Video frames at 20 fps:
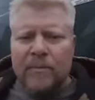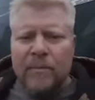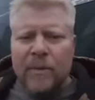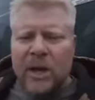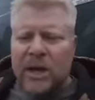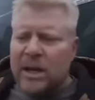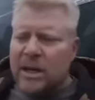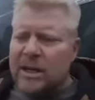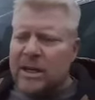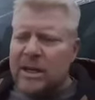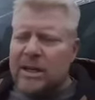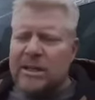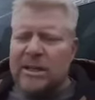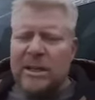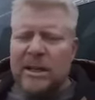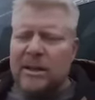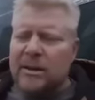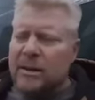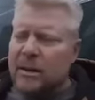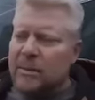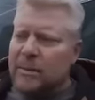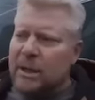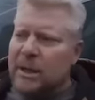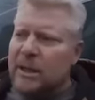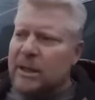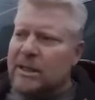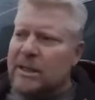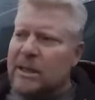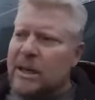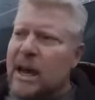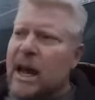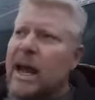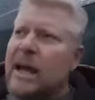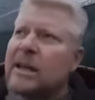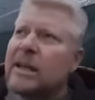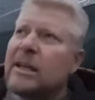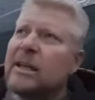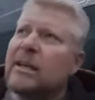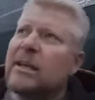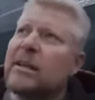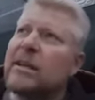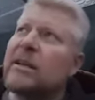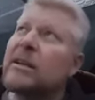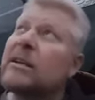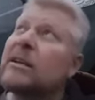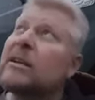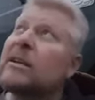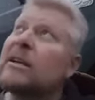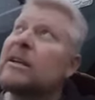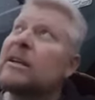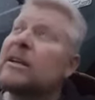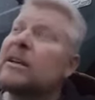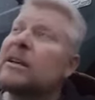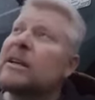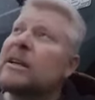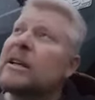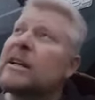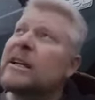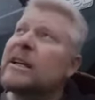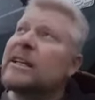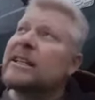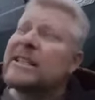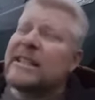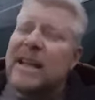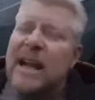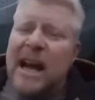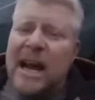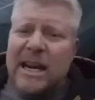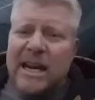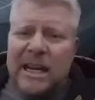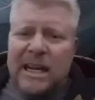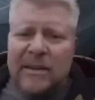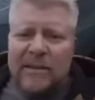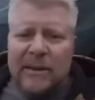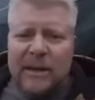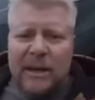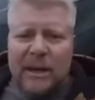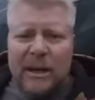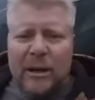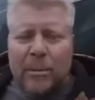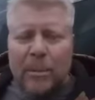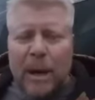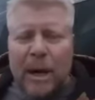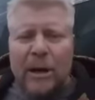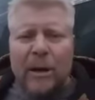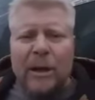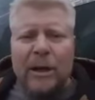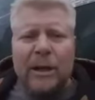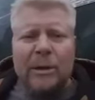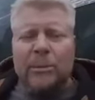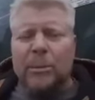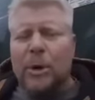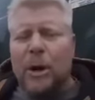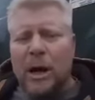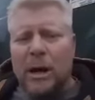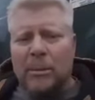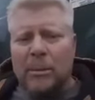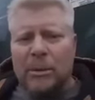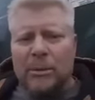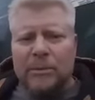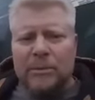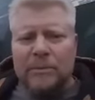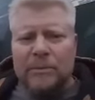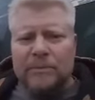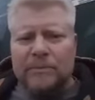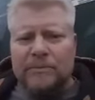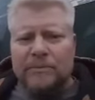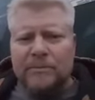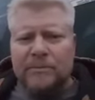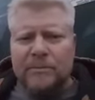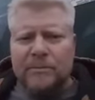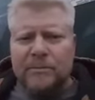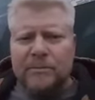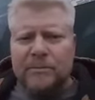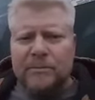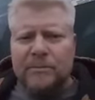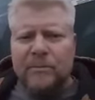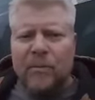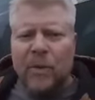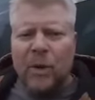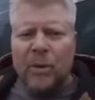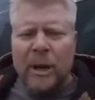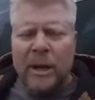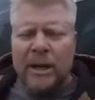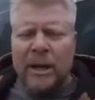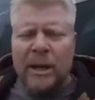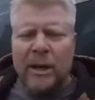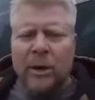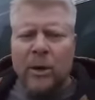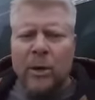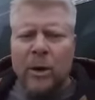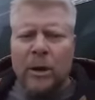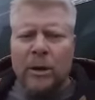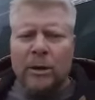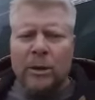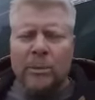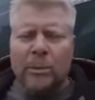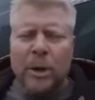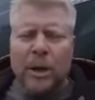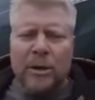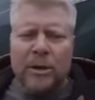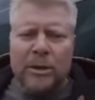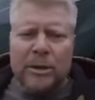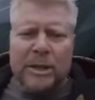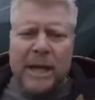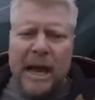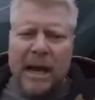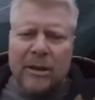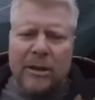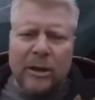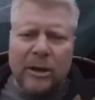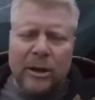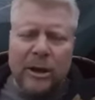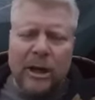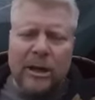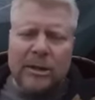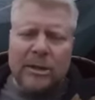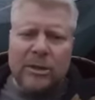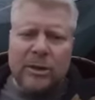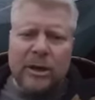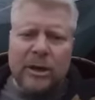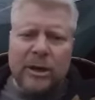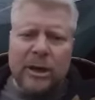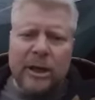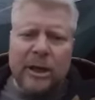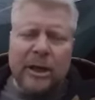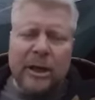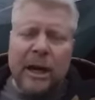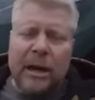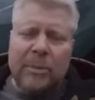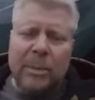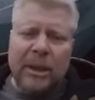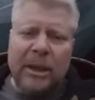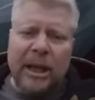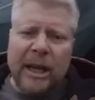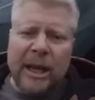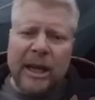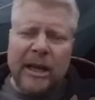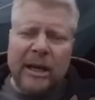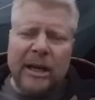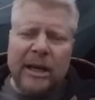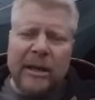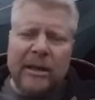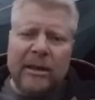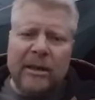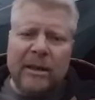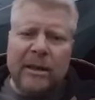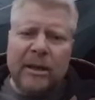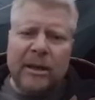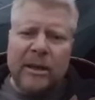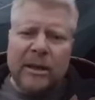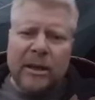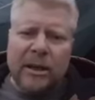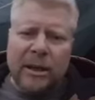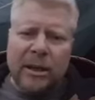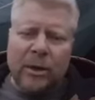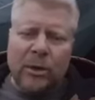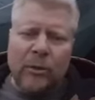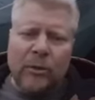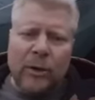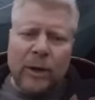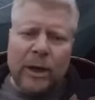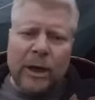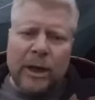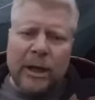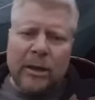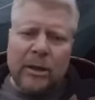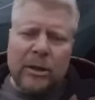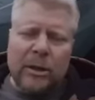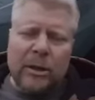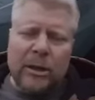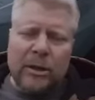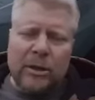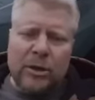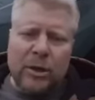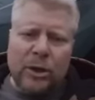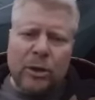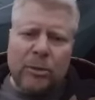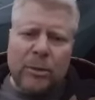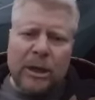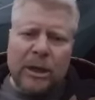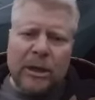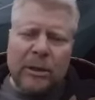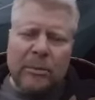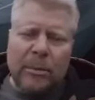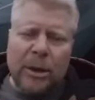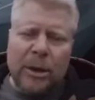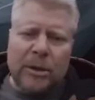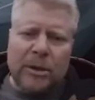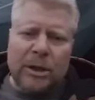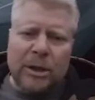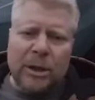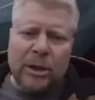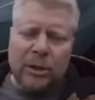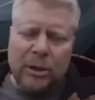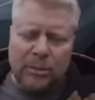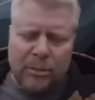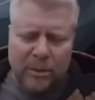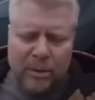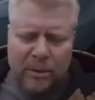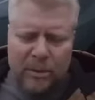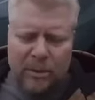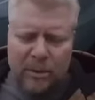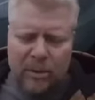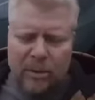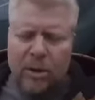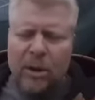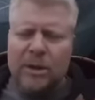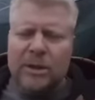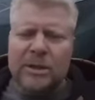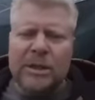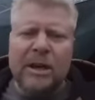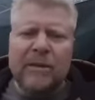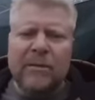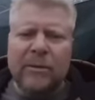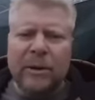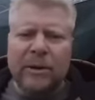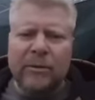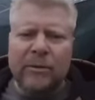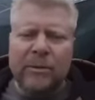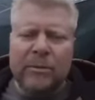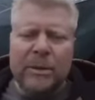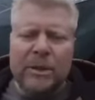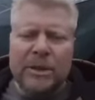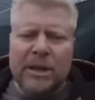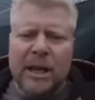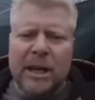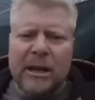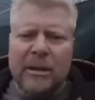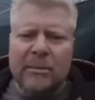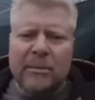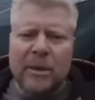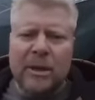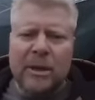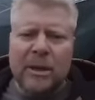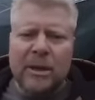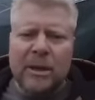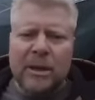And it doesn't, I mean, it's not it's not even an American problem. Right? And I know our good brothers down there in Australia and up in Canada and over in England and Germany and parts of Europe, they're all suffering from the same